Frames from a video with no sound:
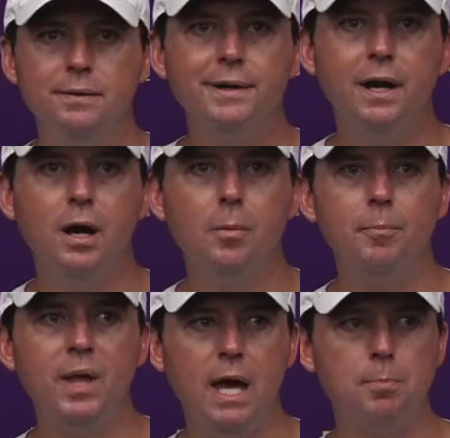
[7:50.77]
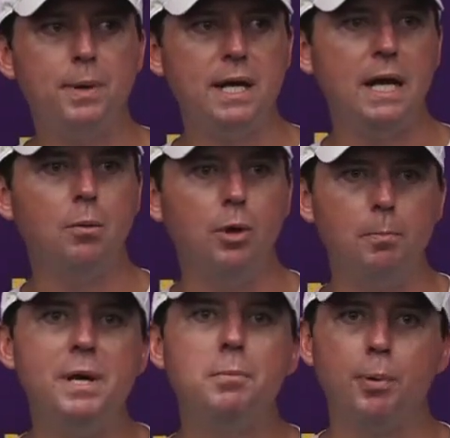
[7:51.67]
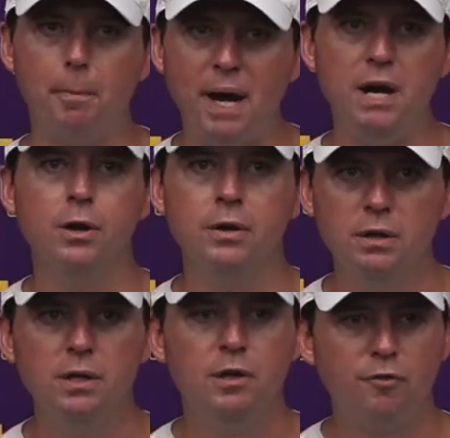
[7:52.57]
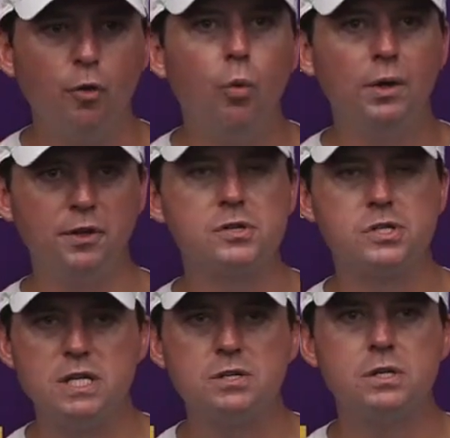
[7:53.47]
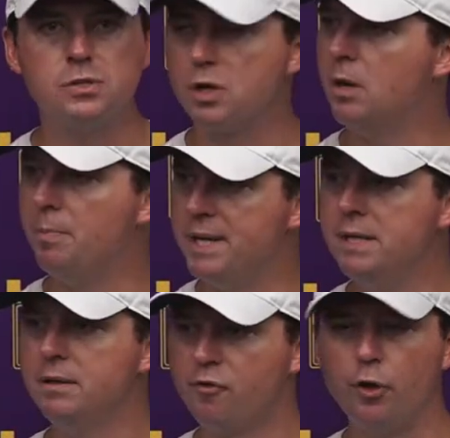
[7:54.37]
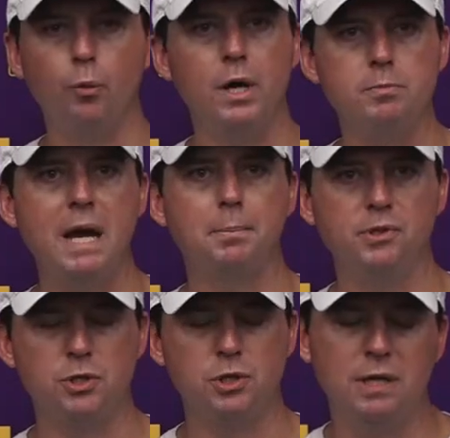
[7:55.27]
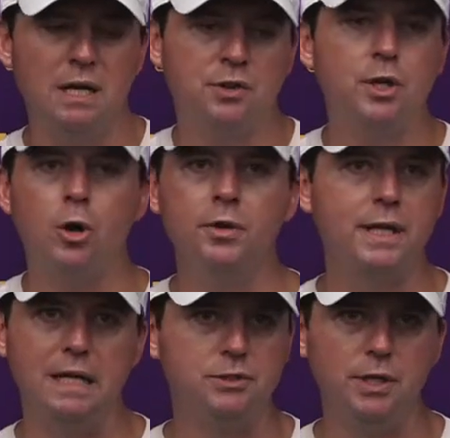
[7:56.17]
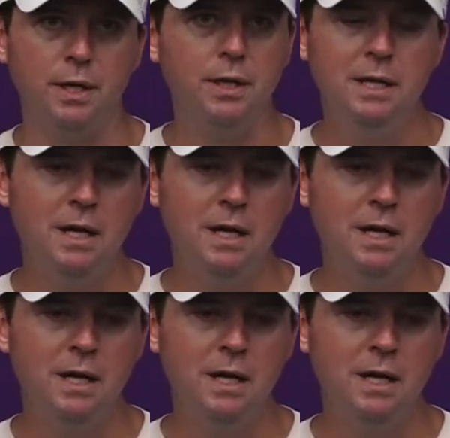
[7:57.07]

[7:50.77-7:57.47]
and being prepared for what the season is going to be for the running back position, and I think all the guys did.